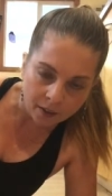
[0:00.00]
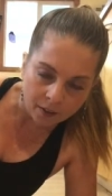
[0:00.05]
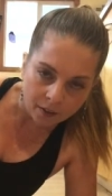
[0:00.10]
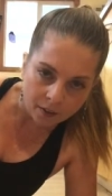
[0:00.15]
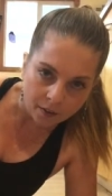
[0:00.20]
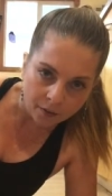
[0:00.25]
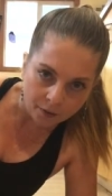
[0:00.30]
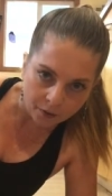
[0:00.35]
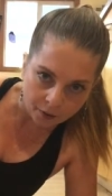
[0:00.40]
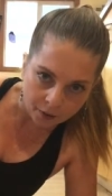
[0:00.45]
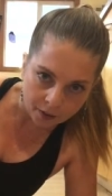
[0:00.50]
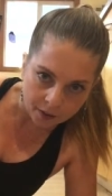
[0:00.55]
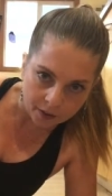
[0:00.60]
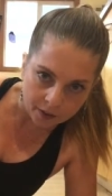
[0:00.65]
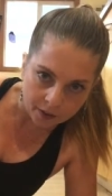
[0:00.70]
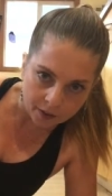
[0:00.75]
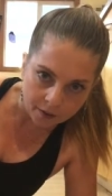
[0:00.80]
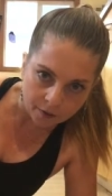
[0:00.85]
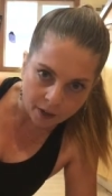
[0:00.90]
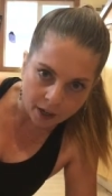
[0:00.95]
the
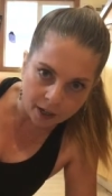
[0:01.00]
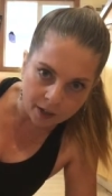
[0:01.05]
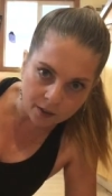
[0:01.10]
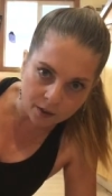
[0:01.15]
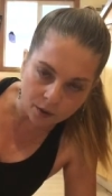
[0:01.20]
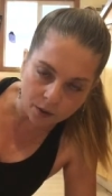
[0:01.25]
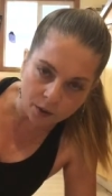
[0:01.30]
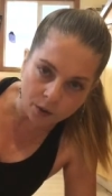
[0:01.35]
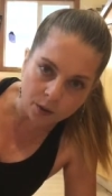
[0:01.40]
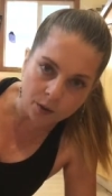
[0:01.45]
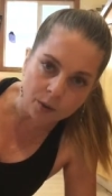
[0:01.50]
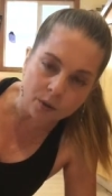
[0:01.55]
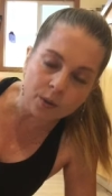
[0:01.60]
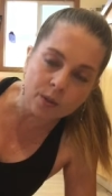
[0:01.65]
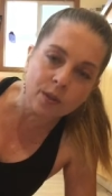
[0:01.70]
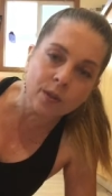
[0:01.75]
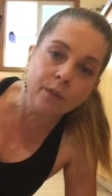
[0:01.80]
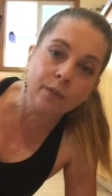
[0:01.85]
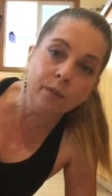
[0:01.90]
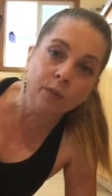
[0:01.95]
foot, right? So you use
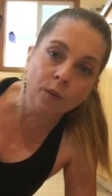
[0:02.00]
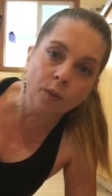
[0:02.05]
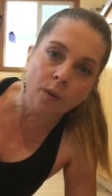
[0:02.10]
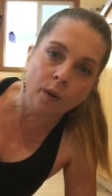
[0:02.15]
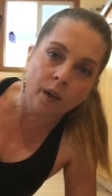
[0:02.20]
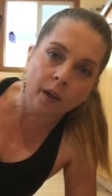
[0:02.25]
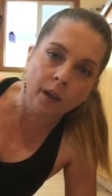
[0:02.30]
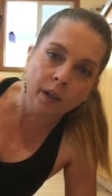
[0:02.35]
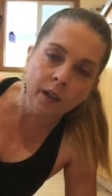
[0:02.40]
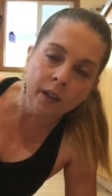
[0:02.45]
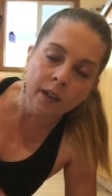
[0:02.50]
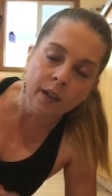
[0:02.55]
the floor.